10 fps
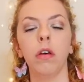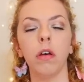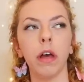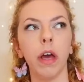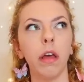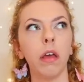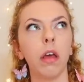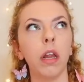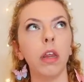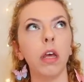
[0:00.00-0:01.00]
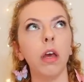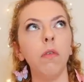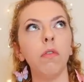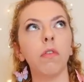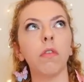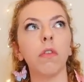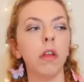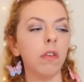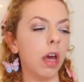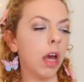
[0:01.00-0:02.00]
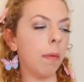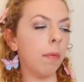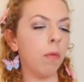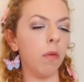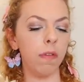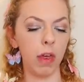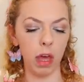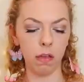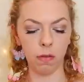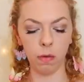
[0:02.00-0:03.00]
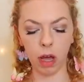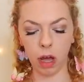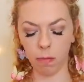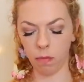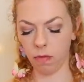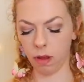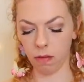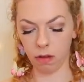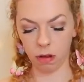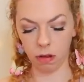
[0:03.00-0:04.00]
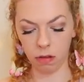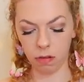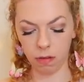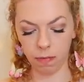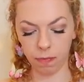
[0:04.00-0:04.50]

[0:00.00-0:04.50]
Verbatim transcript: Okay, anything else? Let's get a couple more of these. I want to get a couple more of these cards.